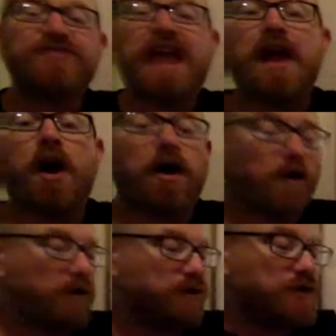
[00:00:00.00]
They are
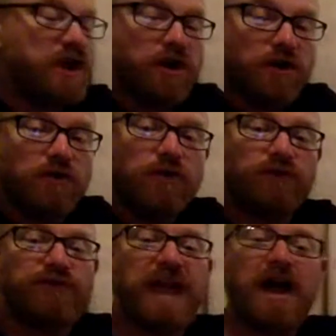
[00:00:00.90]
new,
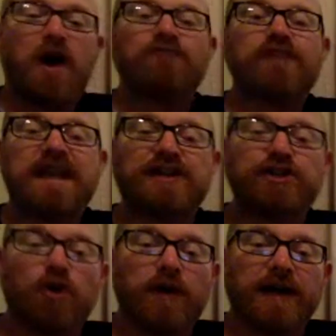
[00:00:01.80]
they are
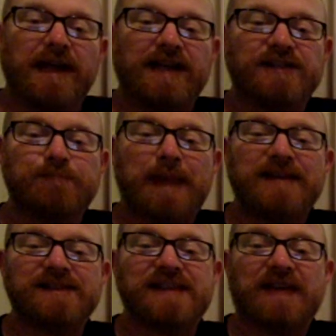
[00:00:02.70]
reassuringly
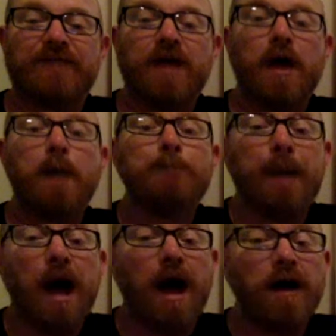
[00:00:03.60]
expensive,
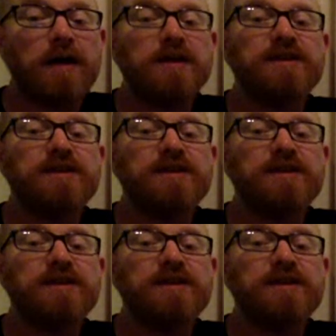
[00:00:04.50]
but